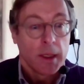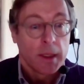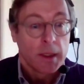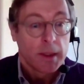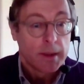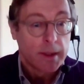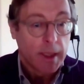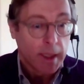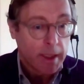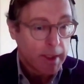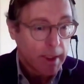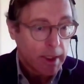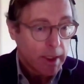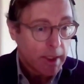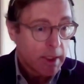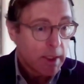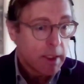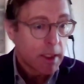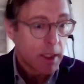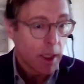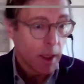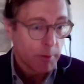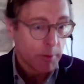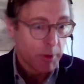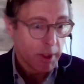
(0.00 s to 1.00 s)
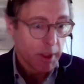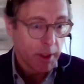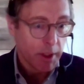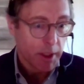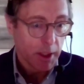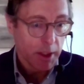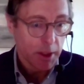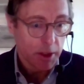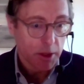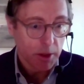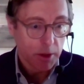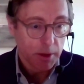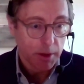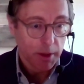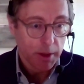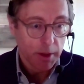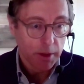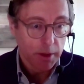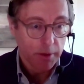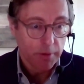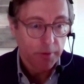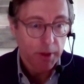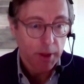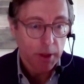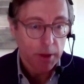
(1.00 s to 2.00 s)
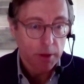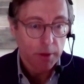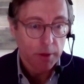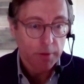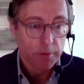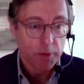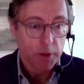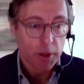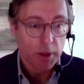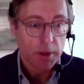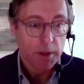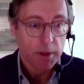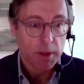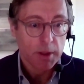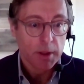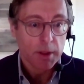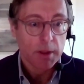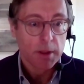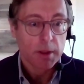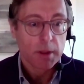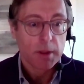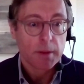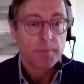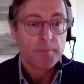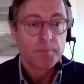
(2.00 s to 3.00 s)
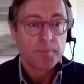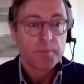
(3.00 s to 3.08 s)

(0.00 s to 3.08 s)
Then e-communication in the field of justice.